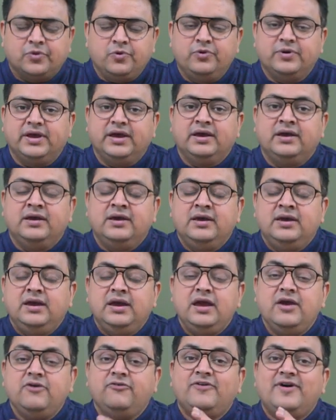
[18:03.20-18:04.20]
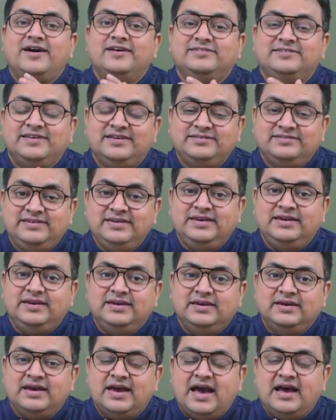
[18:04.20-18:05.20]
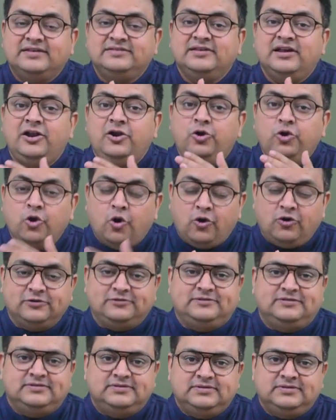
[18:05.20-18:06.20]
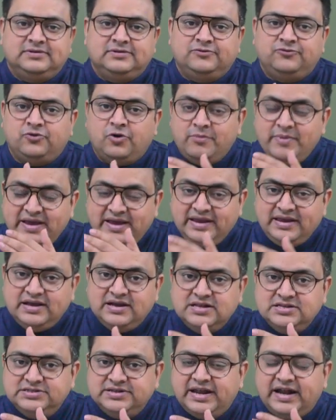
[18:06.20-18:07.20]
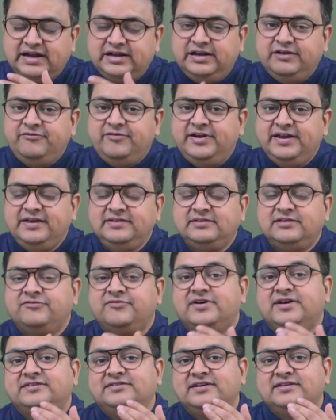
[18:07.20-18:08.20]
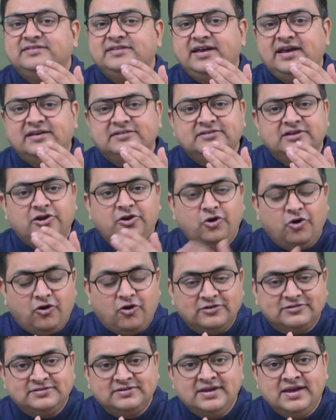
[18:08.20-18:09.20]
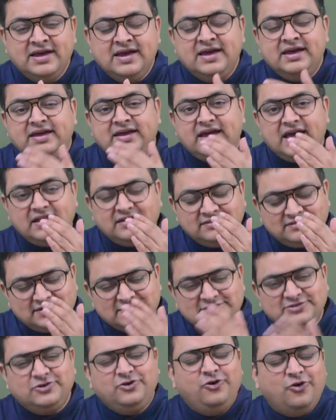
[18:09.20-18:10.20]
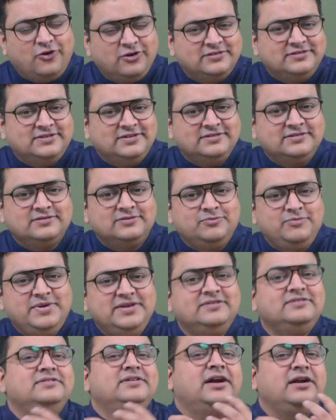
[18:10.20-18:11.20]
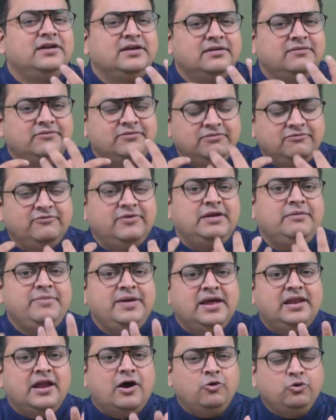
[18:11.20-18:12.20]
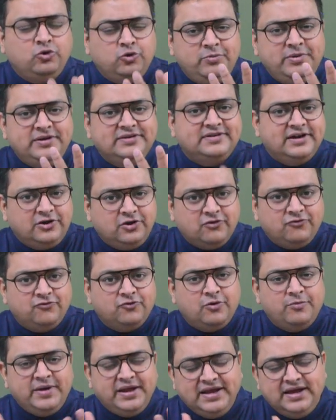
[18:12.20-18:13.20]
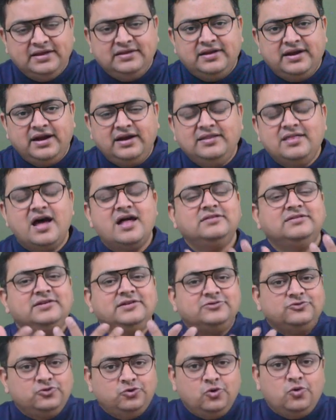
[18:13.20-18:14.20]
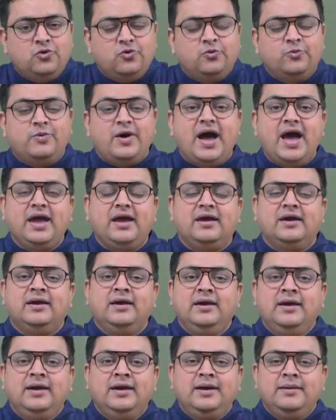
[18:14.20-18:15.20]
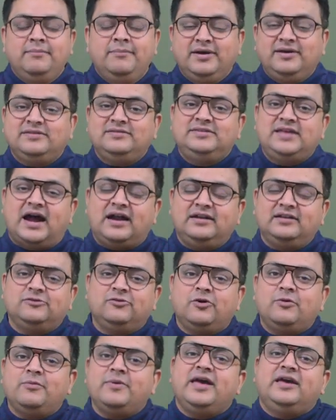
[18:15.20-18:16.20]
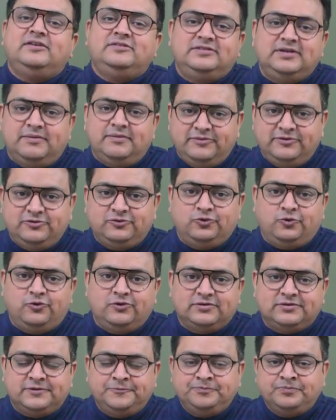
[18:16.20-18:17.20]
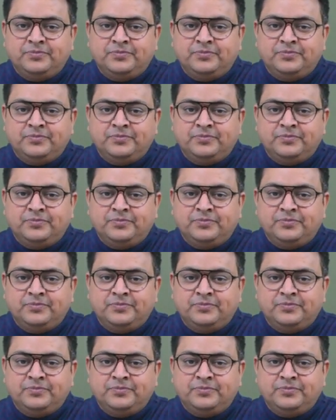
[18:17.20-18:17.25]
Okay. If assessee has a loss from agriculture activities, if assessee has a loss, can such losses be allowed to be set off from any other head? The answer is no. Why? Because that is from exempt source.